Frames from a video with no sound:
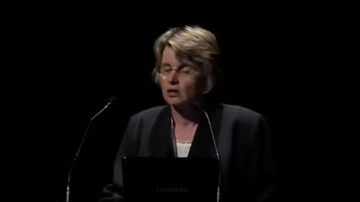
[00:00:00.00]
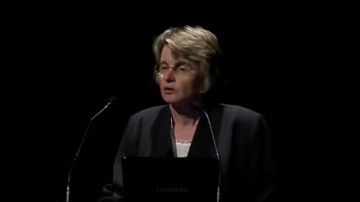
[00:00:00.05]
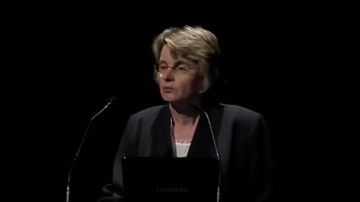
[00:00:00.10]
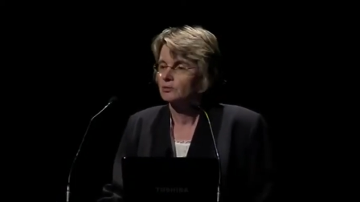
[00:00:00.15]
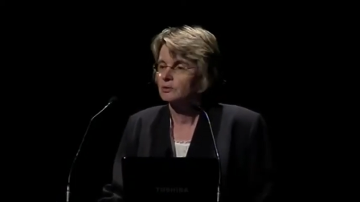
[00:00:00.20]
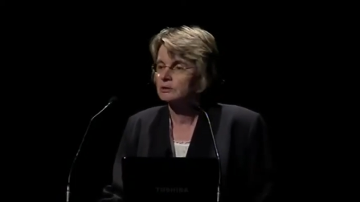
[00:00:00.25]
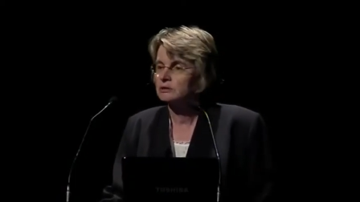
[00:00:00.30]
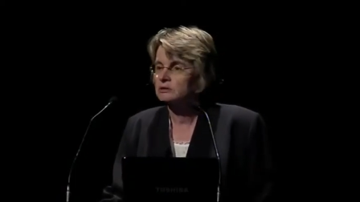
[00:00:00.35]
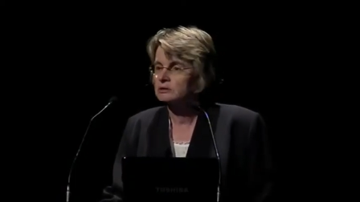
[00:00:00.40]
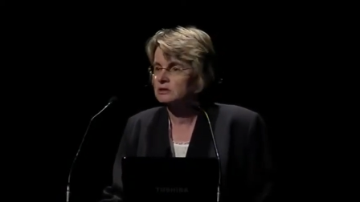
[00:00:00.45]

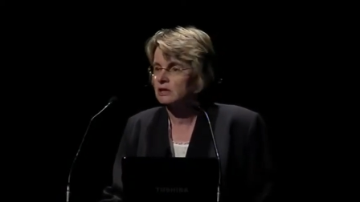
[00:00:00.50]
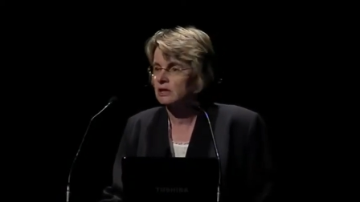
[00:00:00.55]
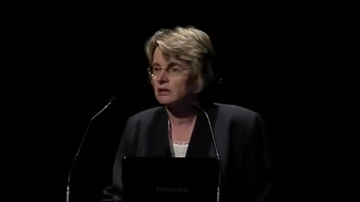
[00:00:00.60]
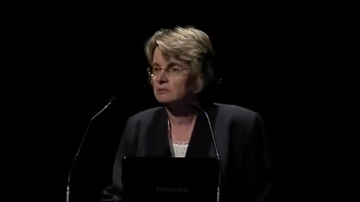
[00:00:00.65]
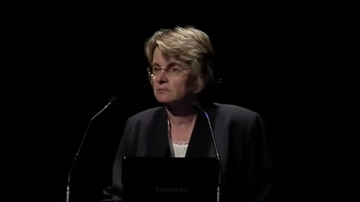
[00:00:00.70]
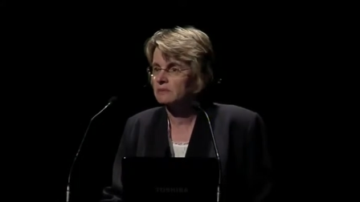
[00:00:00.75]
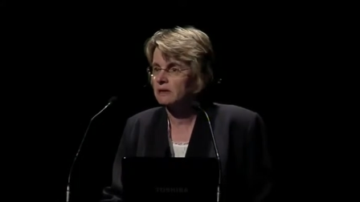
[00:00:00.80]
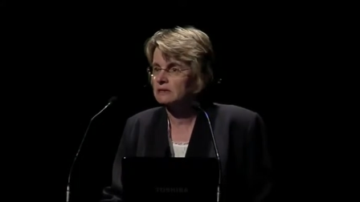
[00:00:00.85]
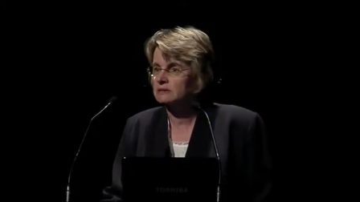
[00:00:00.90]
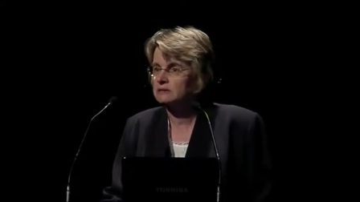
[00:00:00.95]
when the
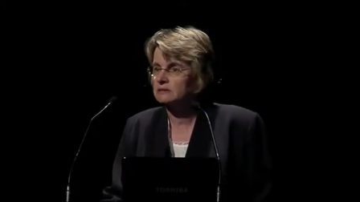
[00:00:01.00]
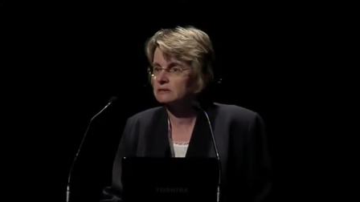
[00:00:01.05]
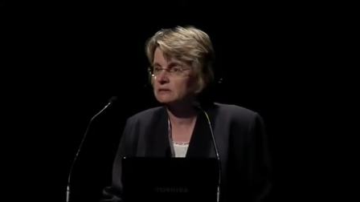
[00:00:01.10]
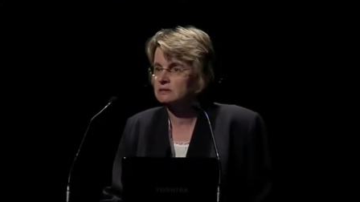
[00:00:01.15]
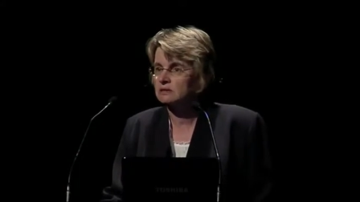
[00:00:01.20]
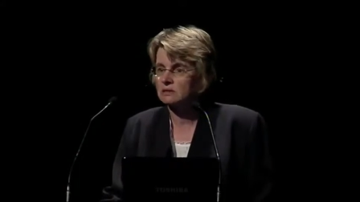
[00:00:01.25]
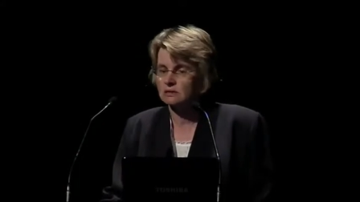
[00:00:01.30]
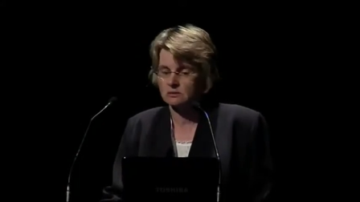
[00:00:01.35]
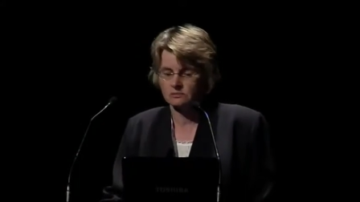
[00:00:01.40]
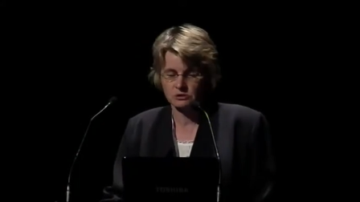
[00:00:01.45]
database is
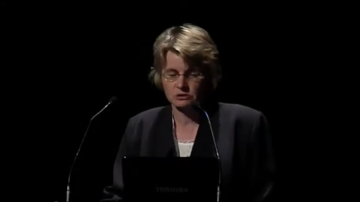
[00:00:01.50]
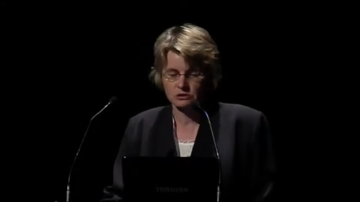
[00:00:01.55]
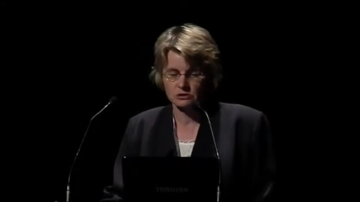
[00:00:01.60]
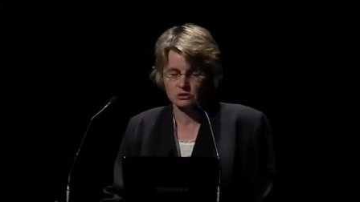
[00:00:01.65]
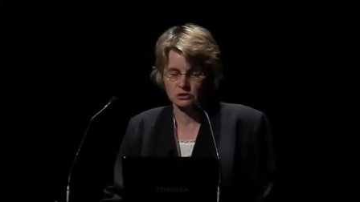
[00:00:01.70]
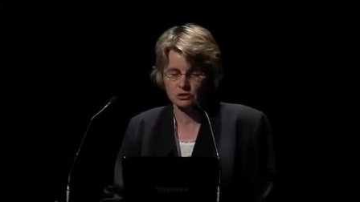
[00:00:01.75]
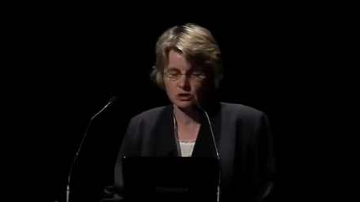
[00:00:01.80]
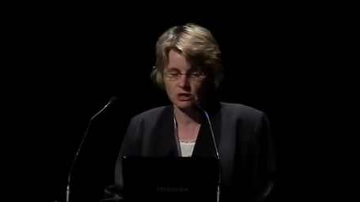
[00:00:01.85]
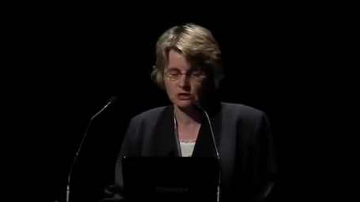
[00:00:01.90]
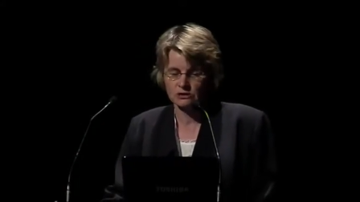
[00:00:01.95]
decommissioned,
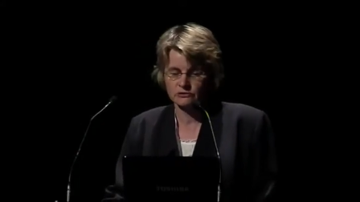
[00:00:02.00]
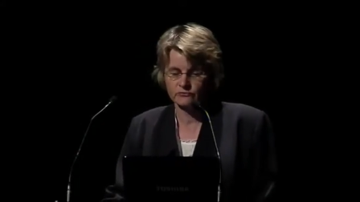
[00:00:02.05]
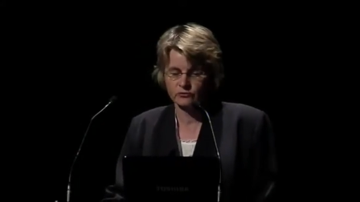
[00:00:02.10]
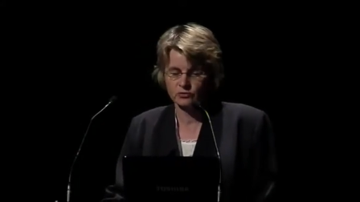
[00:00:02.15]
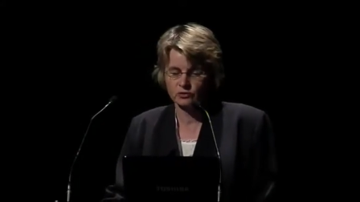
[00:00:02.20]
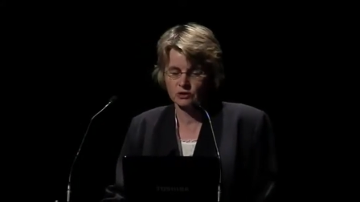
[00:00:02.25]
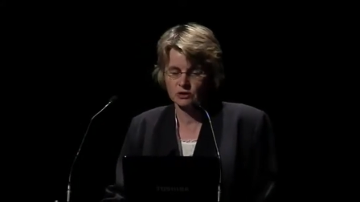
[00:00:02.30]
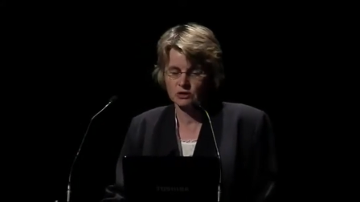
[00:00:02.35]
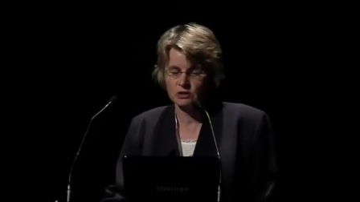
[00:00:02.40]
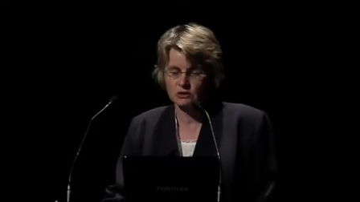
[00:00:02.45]

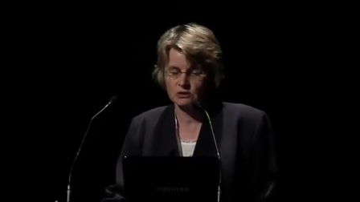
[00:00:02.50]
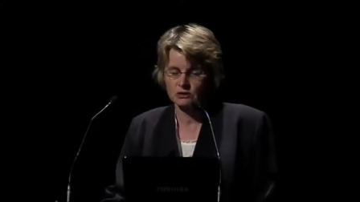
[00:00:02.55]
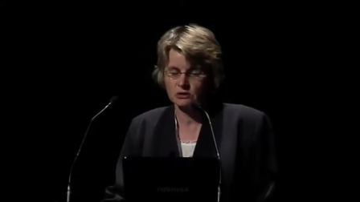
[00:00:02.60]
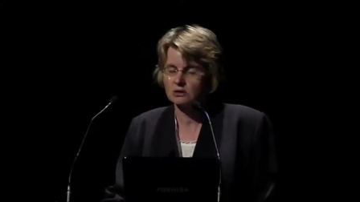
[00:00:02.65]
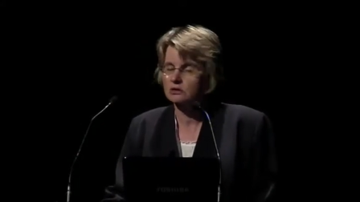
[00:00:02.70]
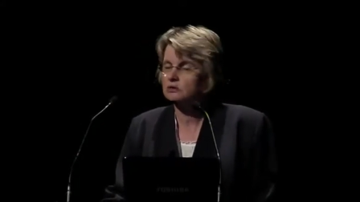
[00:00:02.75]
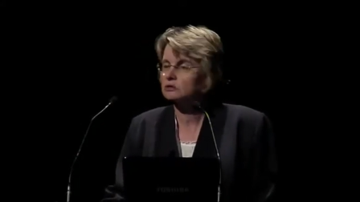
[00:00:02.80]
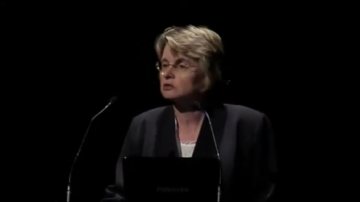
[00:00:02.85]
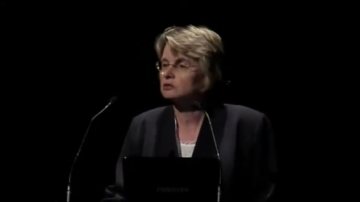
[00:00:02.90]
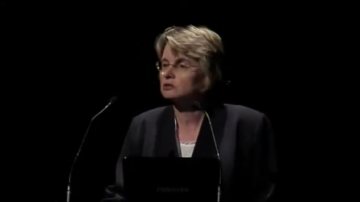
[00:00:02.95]
transfer
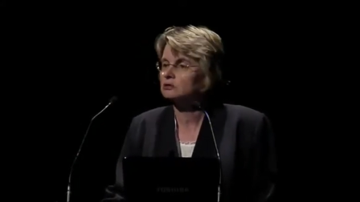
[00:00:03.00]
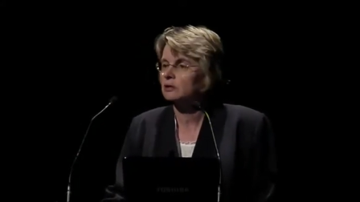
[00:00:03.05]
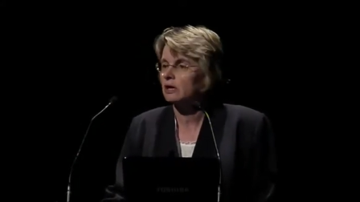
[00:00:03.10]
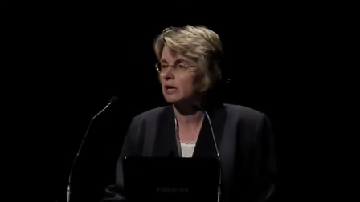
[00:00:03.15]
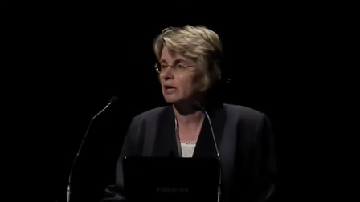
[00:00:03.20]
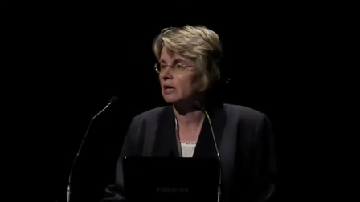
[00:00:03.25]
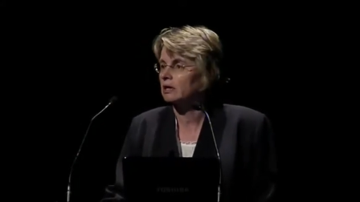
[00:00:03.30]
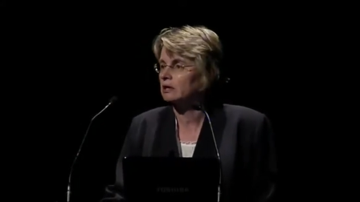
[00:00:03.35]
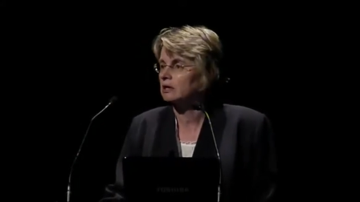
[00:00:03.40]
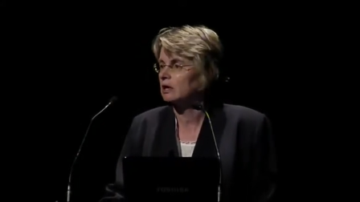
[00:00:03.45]
it to
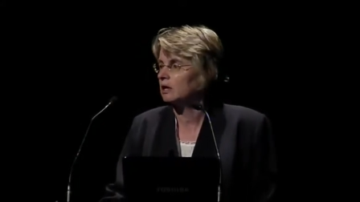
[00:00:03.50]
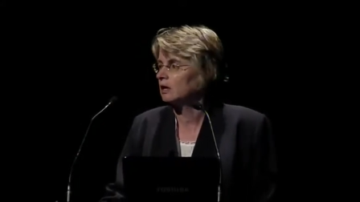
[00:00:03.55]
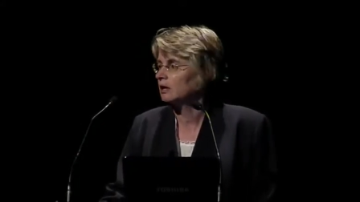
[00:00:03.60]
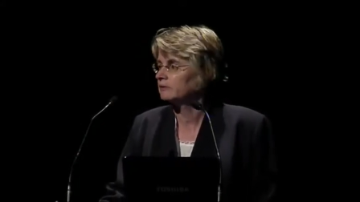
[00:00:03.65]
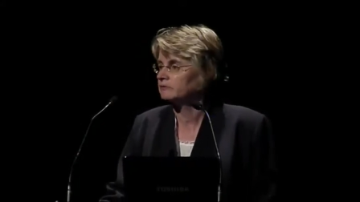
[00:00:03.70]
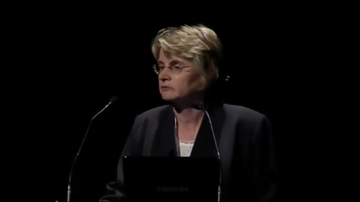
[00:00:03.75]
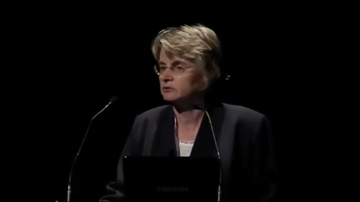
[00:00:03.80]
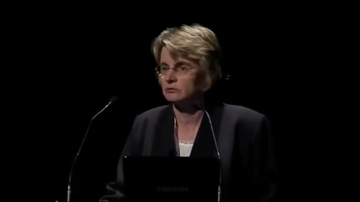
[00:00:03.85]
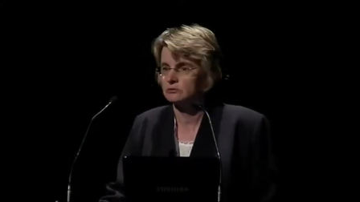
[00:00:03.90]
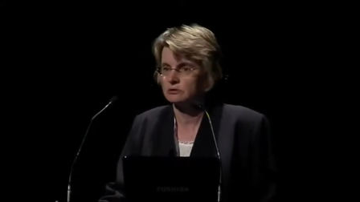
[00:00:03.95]

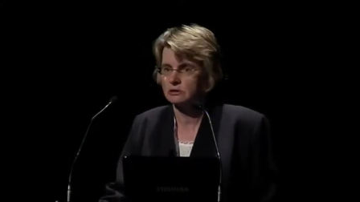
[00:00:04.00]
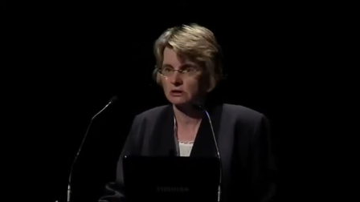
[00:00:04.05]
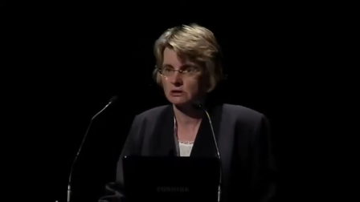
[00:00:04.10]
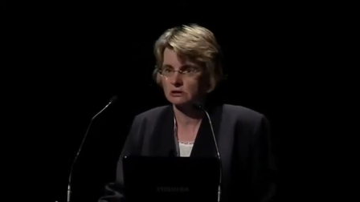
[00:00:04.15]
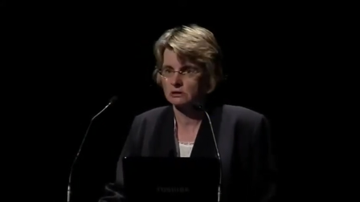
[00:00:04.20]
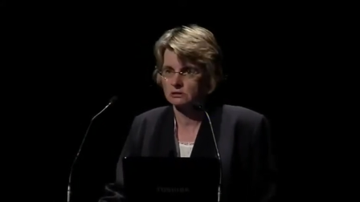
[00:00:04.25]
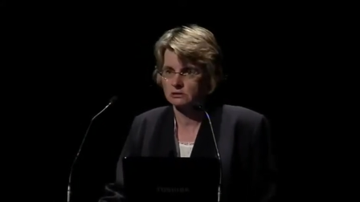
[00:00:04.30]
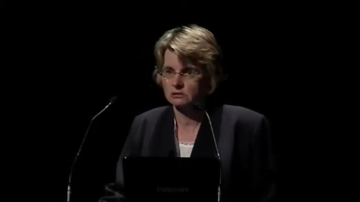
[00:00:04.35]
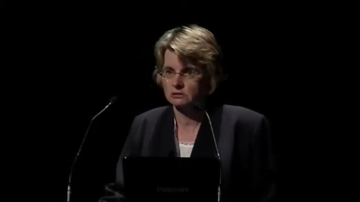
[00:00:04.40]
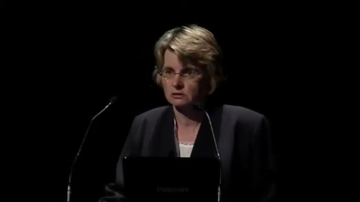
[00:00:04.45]
Archives New
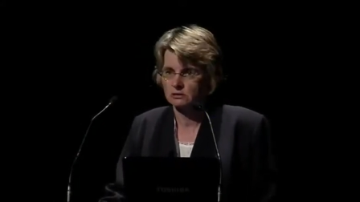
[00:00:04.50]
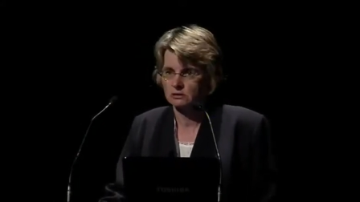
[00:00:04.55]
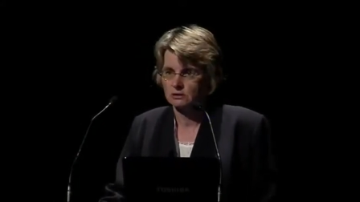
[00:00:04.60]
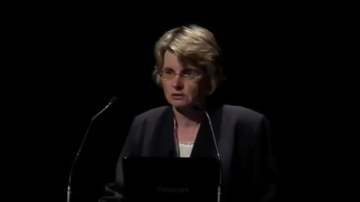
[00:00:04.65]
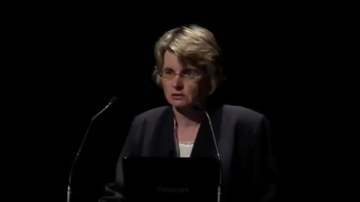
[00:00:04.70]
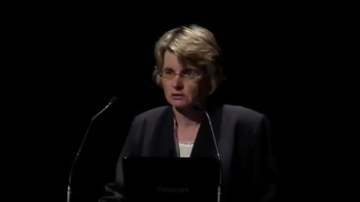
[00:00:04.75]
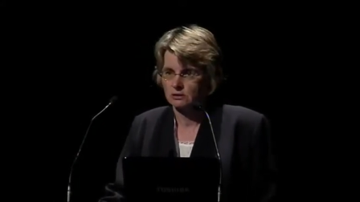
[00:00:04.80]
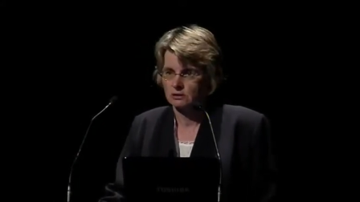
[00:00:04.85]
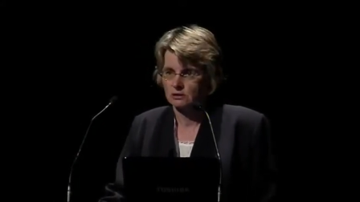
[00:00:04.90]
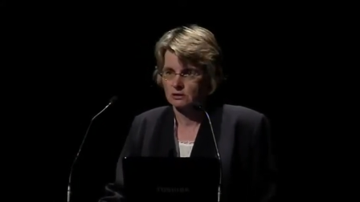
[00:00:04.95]
Zealand.
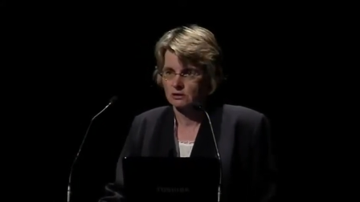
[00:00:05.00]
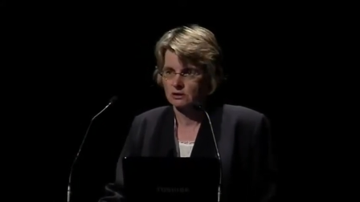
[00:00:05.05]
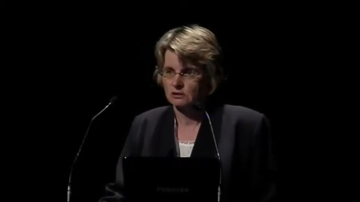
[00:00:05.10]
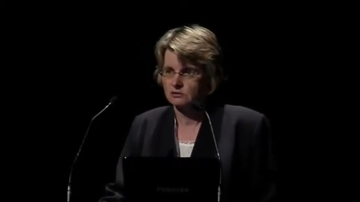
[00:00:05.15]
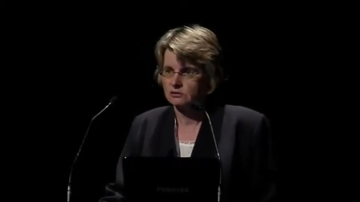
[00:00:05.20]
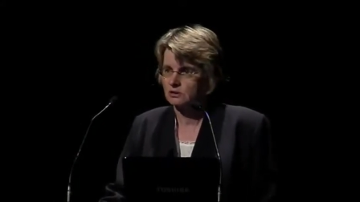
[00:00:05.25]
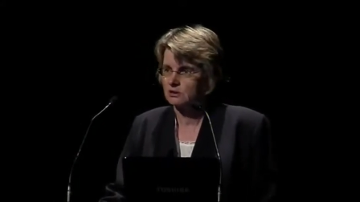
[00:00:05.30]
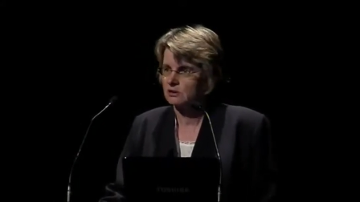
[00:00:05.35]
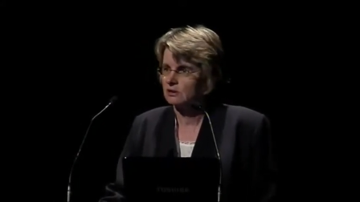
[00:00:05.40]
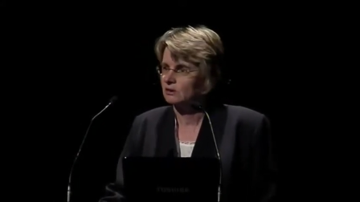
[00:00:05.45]
And I
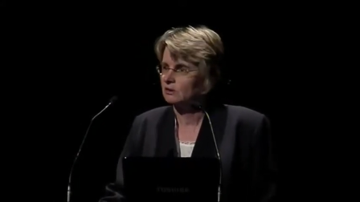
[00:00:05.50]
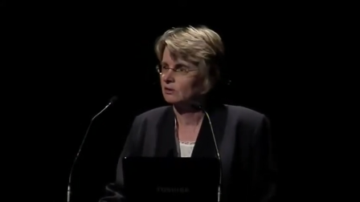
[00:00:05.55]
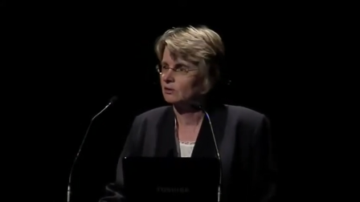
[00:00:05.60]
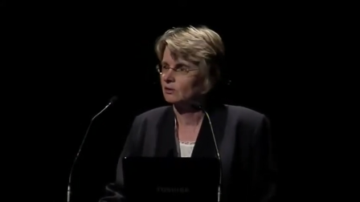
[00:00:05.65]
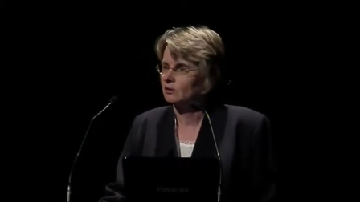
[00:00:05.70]
was thinking,